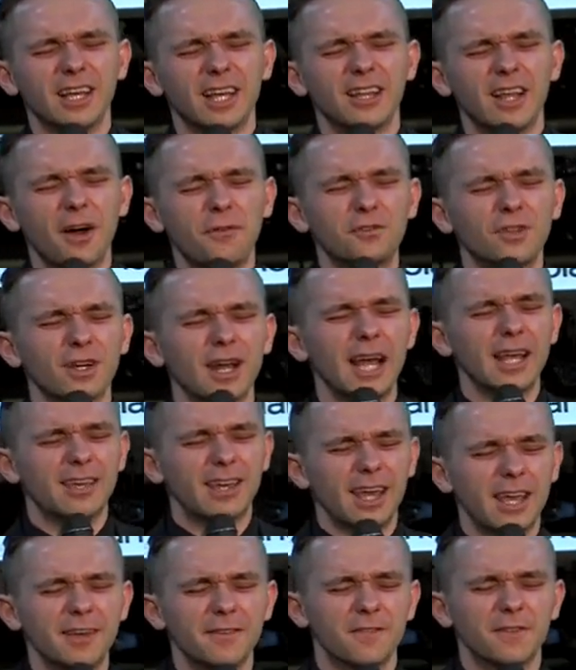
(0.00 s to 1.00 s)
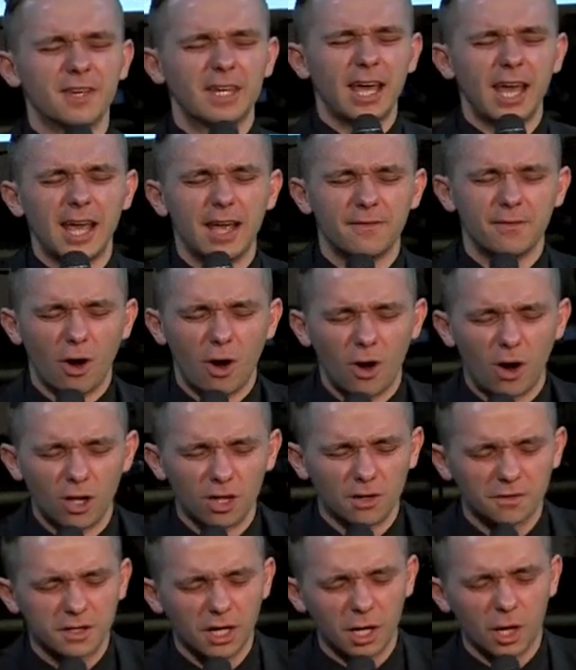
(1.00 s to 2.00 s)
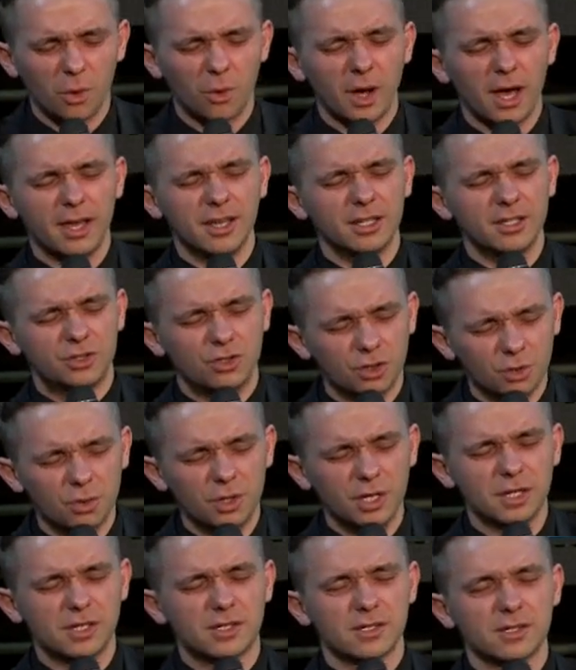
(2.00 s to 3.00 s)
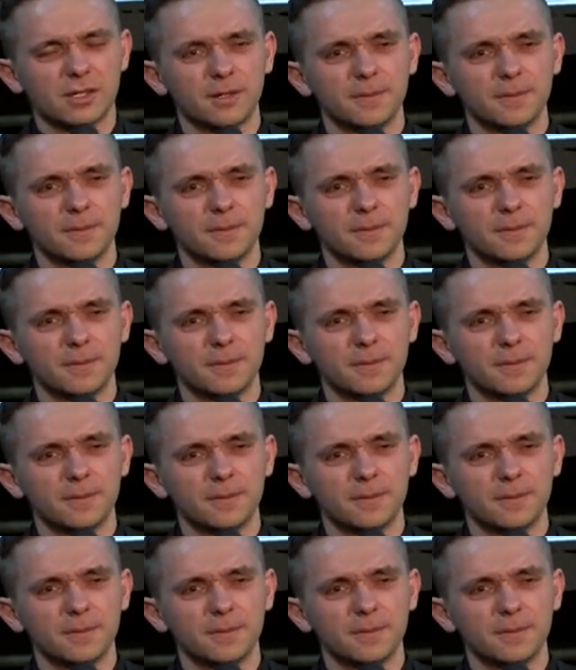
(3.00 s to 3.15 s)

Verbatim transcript: And after I gave gave all of that away in two weeks,